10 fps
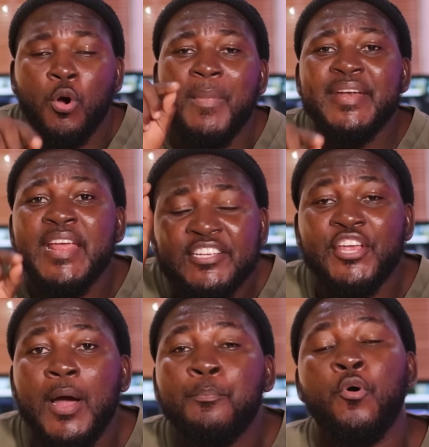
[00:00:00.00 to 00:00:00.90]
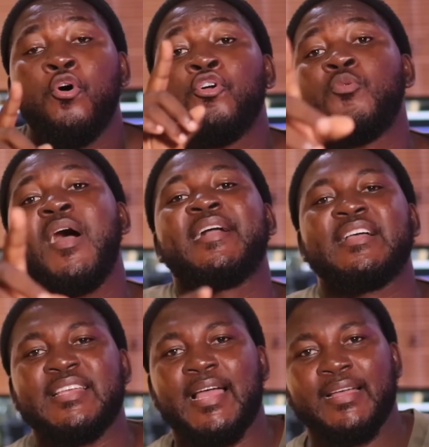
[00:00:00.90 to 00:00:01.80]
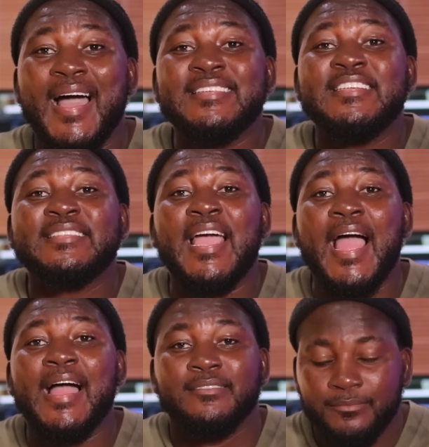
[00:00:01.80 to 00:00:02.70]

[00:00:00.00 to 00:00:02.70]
Omane Acheampong ono ankasa ajeta